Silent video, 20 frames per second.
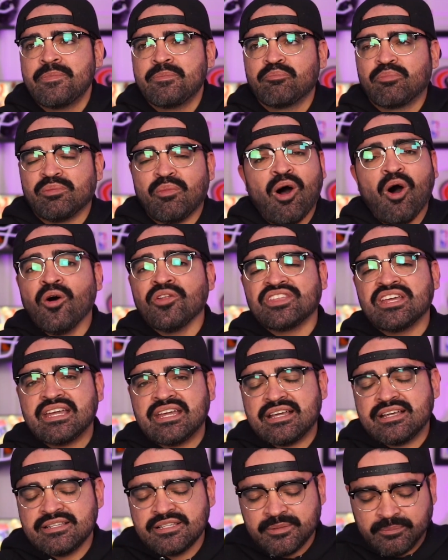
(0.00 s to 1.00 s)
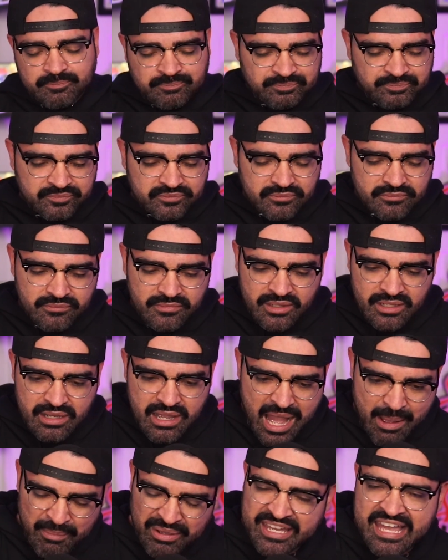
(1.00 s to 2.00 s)
But my whole thing is,
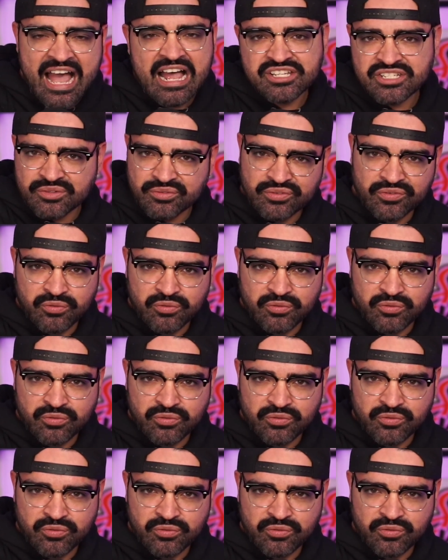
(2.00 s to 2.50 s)
I'm a caster for